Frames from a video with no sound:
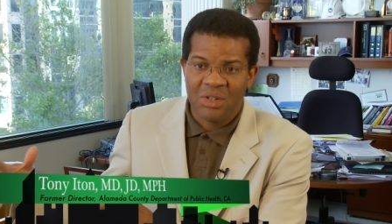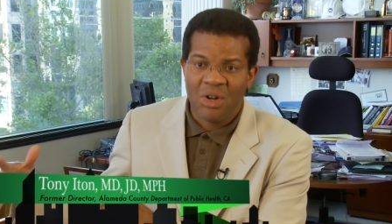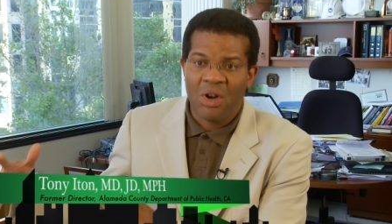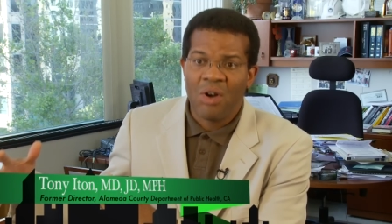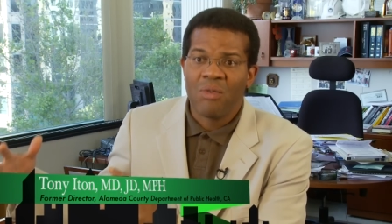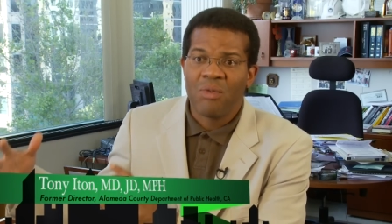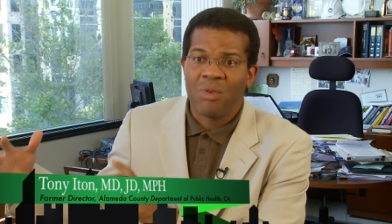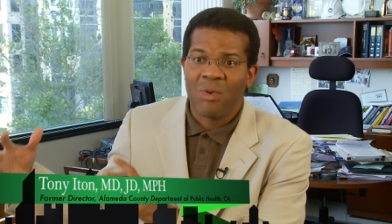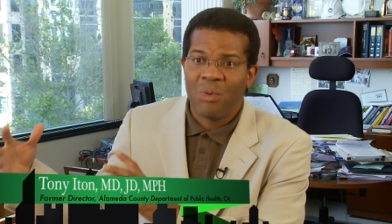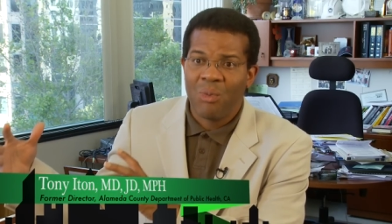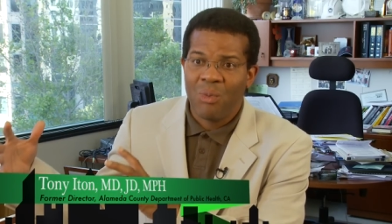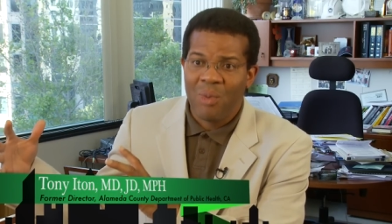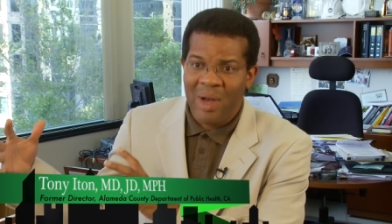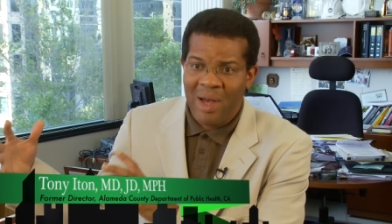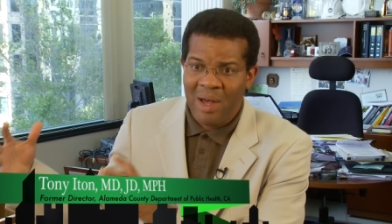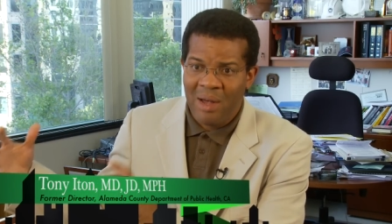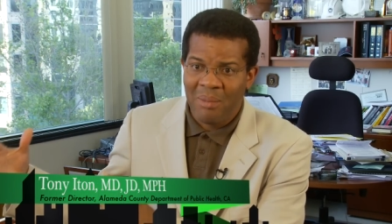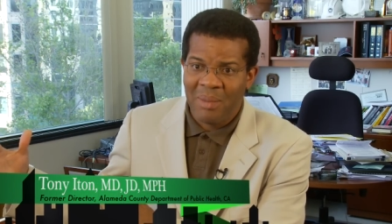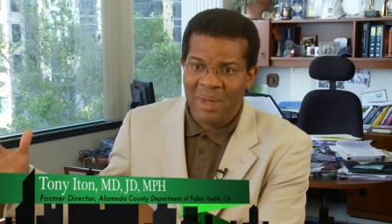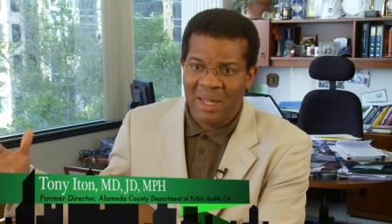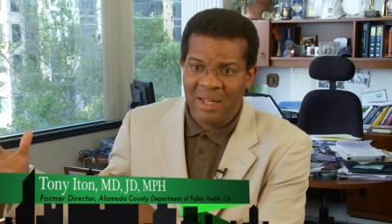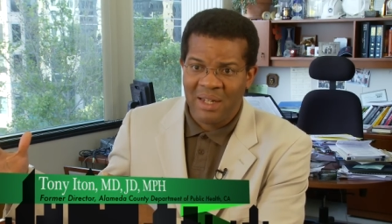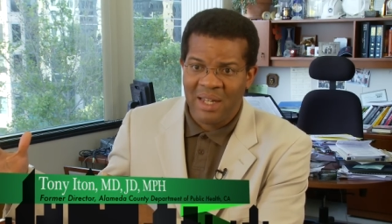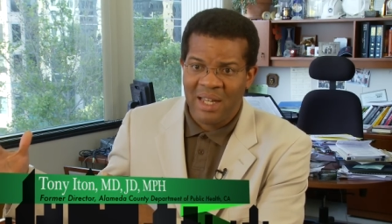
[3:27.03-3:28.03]

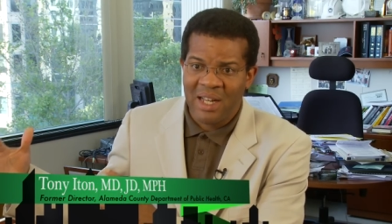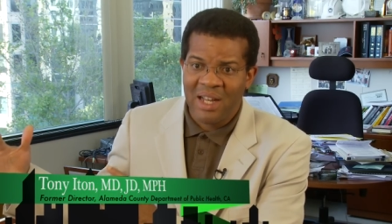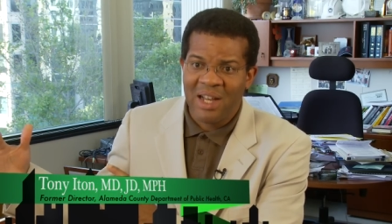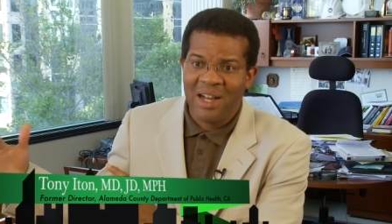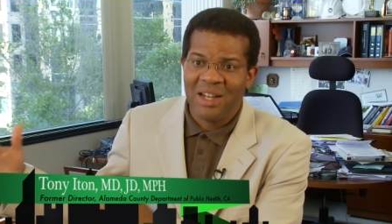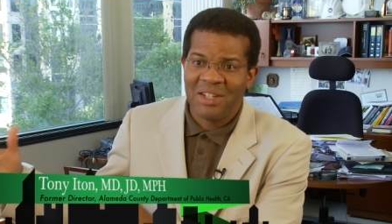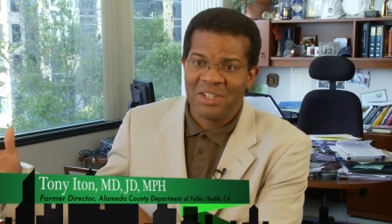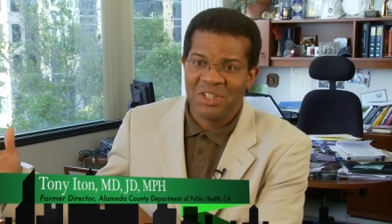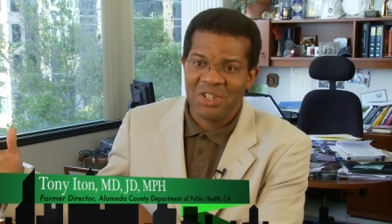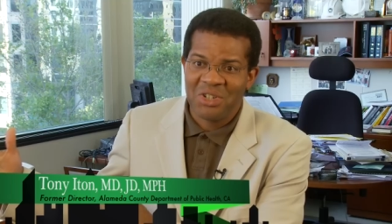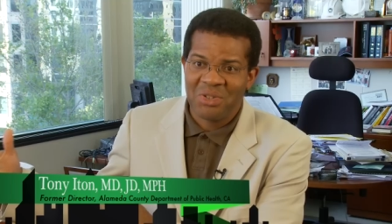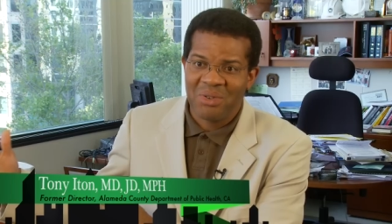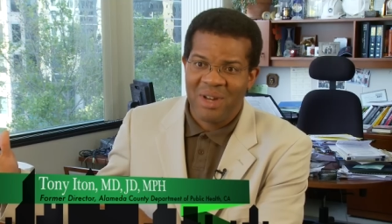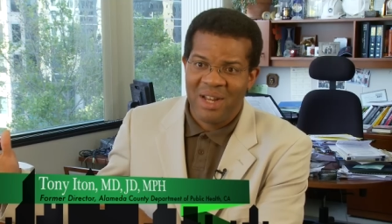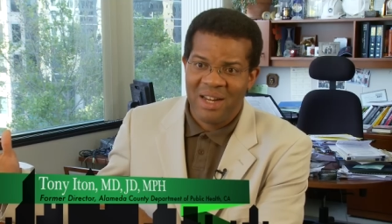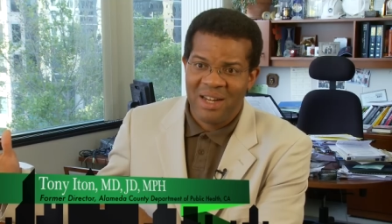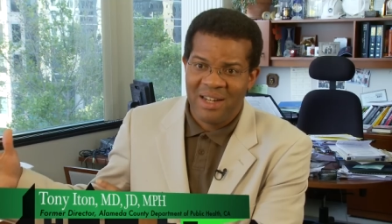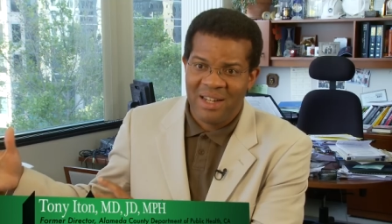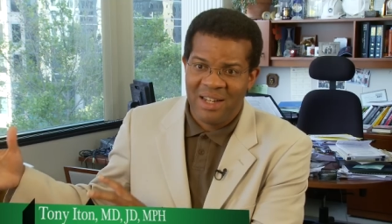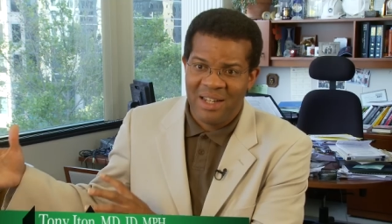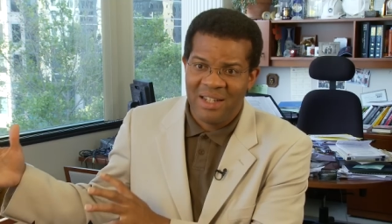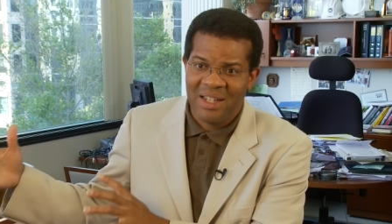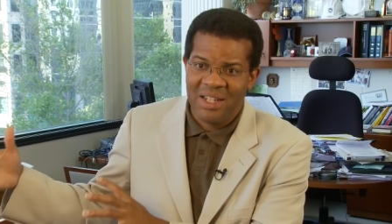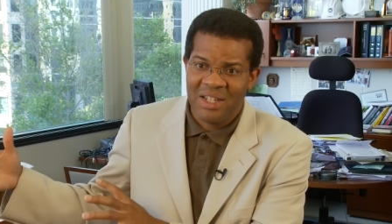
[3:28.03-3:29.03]
overwhelmingly
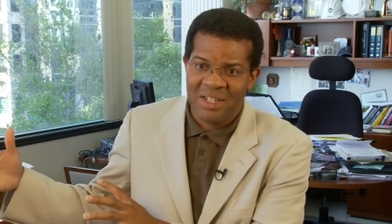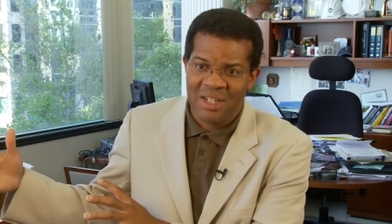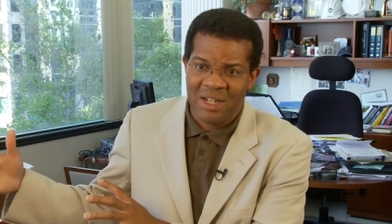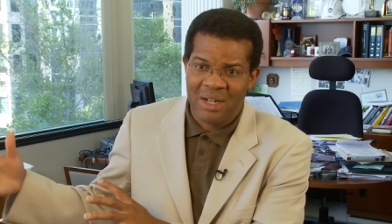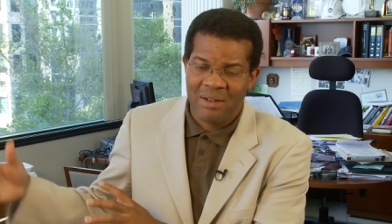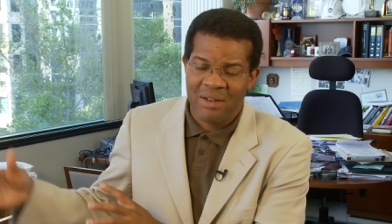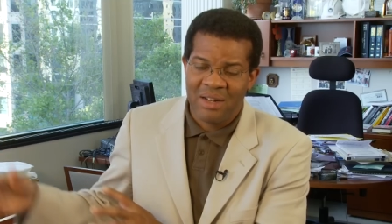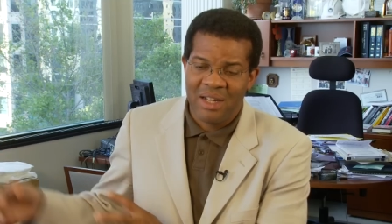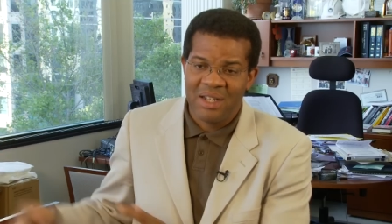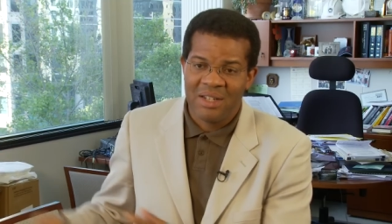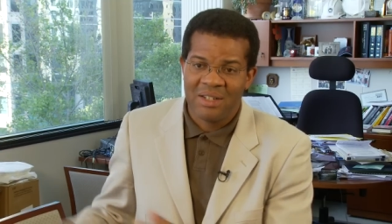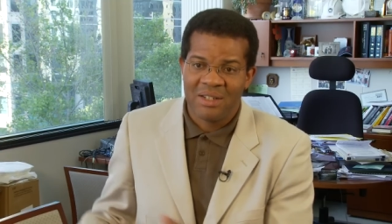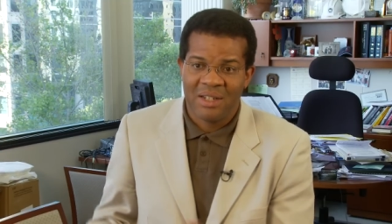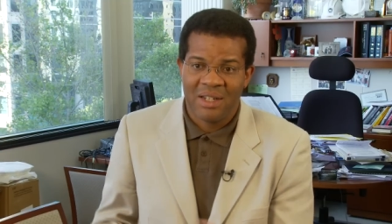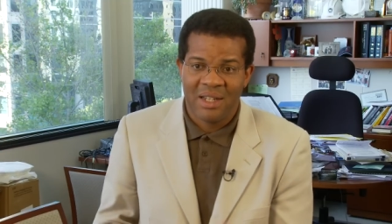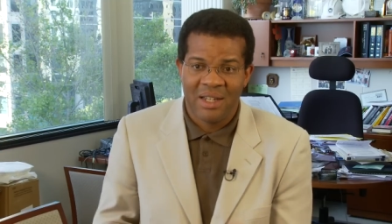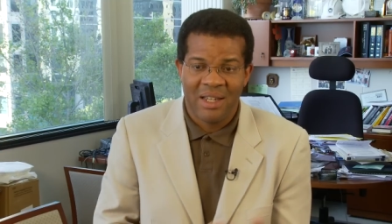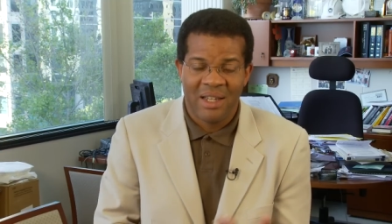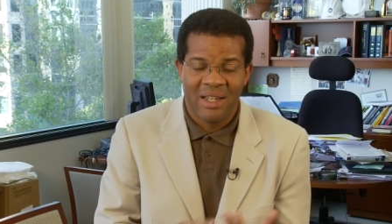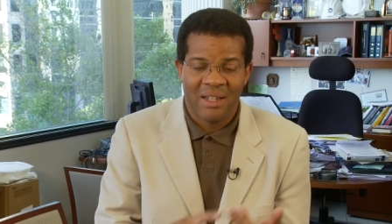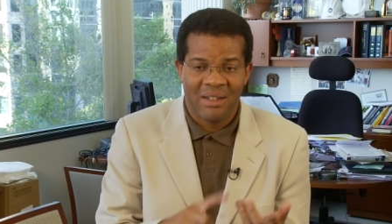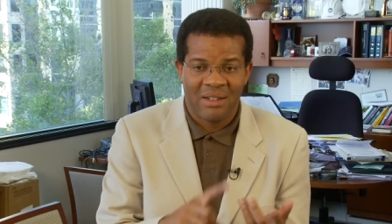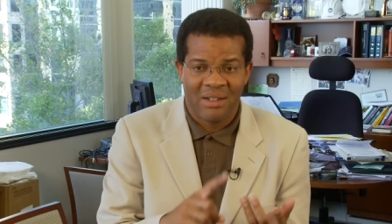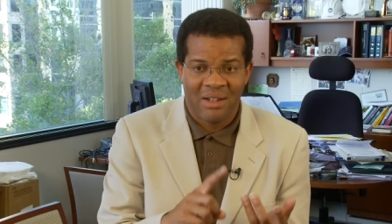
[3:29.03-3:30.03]
concentrated in these areas
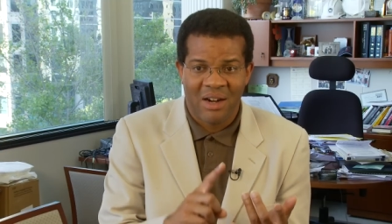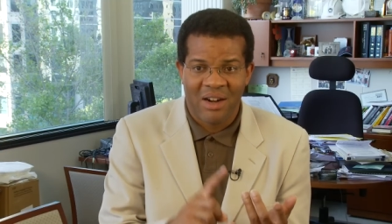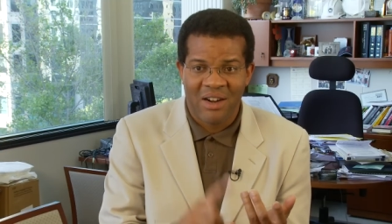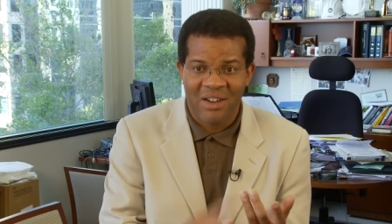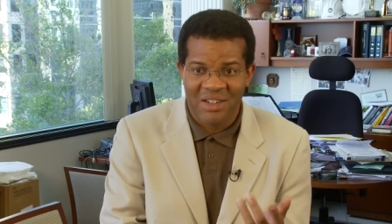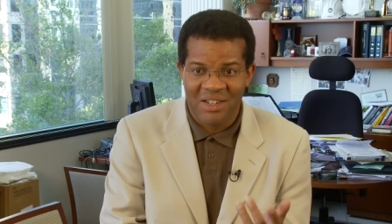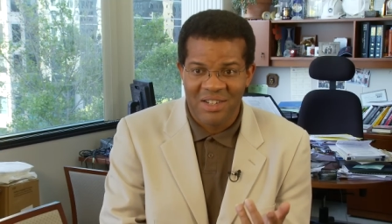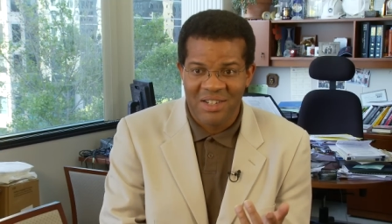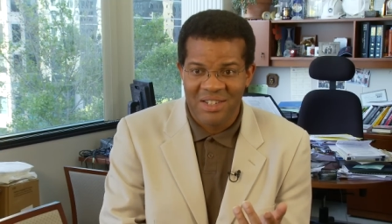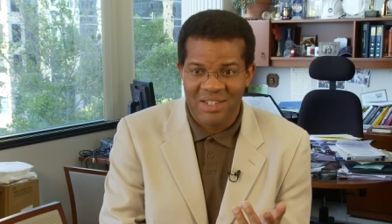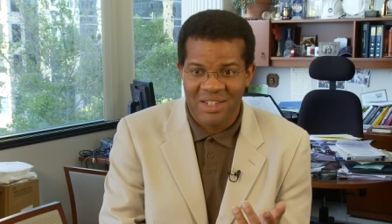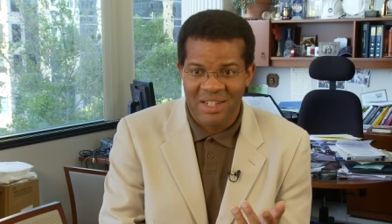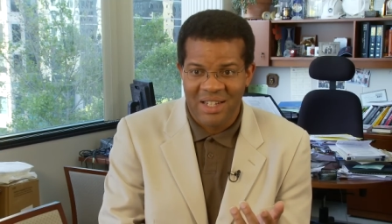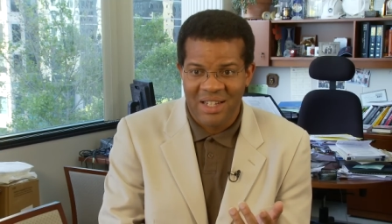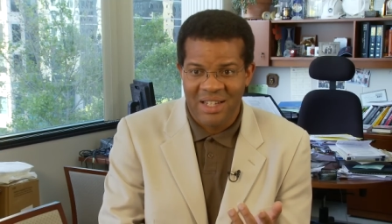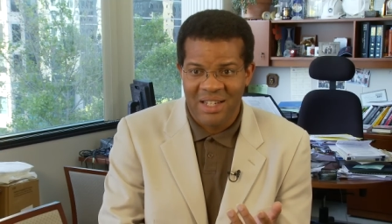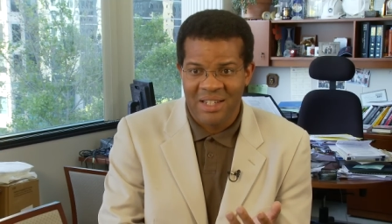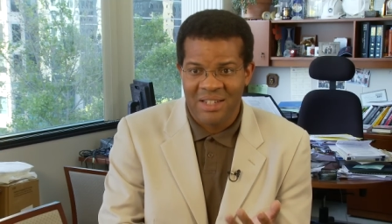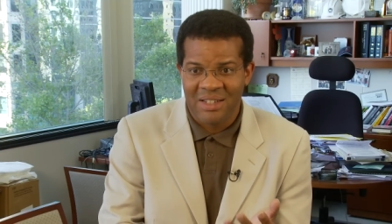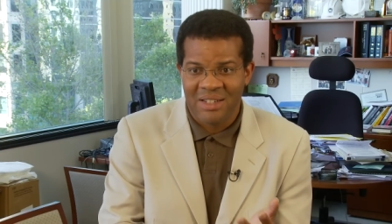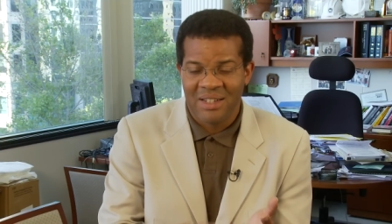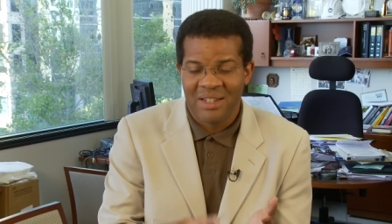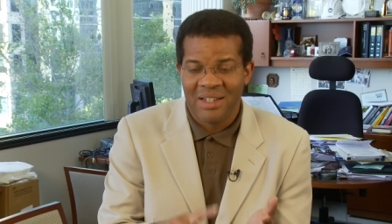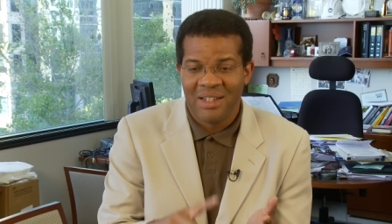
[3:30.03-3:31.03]
in heart
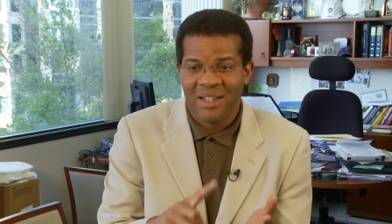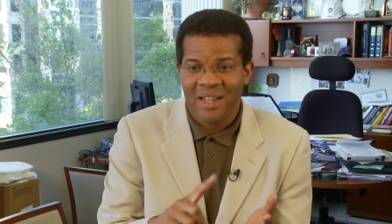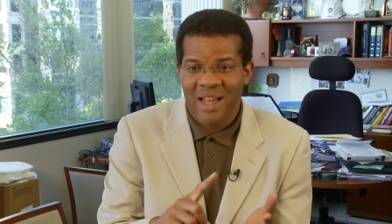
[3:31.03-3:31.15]
disease,